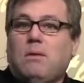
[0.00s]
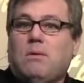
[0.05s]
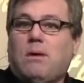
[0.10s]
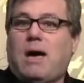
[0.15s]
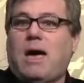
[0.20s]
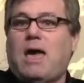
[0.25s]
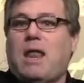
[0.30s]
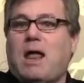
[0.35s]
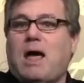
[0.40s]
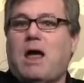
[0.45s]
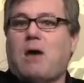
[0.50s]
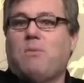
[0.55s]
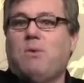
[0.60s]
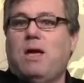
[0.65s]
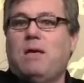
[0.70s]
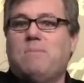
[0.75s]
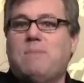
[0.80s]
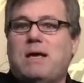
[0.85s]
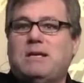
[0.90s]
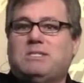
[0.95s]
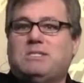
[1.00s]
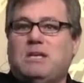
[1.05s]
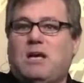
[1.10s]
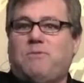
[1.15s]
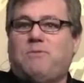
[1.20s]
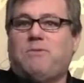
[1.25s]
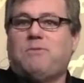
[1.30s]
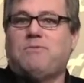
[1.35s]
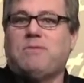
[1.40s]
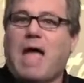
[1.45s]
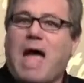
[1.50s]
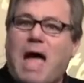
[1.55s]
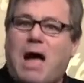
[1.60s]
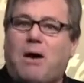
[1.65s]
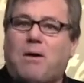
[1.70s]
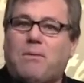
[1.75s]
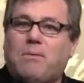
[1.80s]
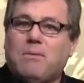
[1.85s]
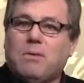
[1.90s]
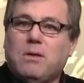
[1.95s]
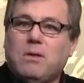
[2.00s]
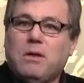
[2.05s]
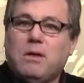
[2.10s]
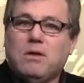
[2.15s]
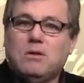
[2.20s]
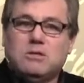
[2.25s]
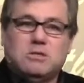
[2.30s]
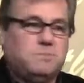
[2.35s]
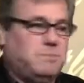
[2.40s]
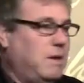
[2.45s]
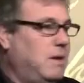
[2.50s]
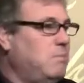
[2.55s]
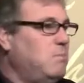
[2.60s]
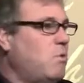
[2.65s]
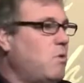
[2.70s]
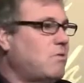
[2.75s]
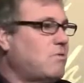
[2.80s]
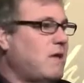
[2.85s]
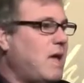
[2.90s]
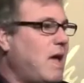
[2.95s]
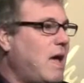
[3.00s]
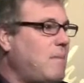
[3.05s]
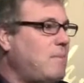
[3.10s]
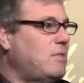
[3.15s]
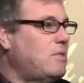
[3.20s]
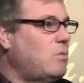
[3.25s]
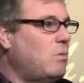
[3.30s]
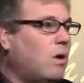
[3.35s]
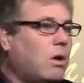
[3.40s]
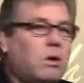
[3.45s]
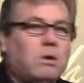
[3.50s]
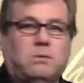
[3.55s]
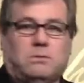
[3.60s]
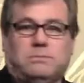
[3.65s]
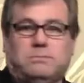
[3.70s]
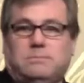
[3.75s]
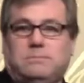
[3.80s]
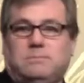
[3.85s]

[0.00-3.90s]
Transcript: Well, how do I rid myself of doubt? Spend more time in the Word.